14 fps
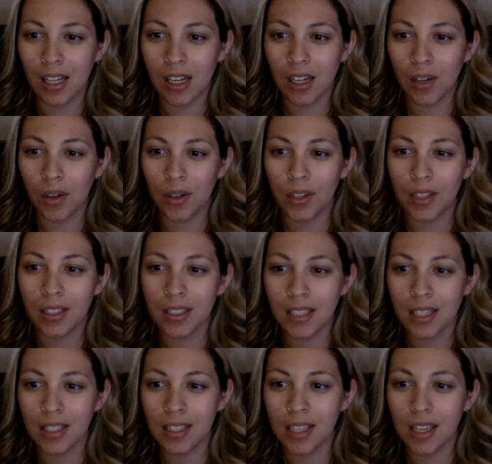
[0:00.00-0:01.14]
La Jolla in
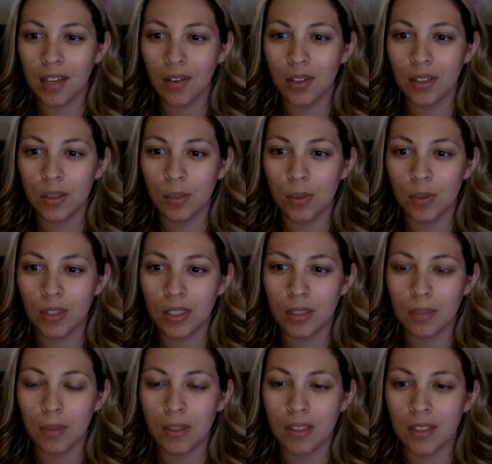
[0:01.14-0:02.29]
San Diego is the most
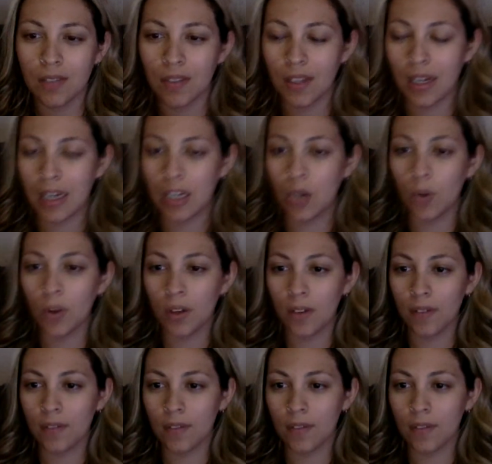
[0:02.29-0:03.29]
expensive that I know of.